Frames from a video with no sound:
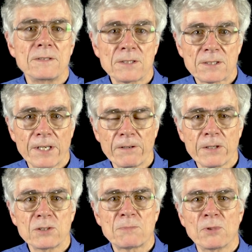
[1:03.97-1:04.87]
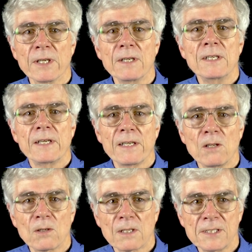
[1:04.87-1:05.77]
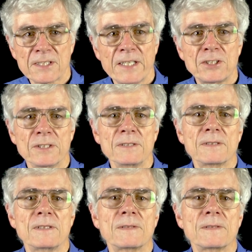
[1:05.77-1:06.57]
to stereo spread and localization.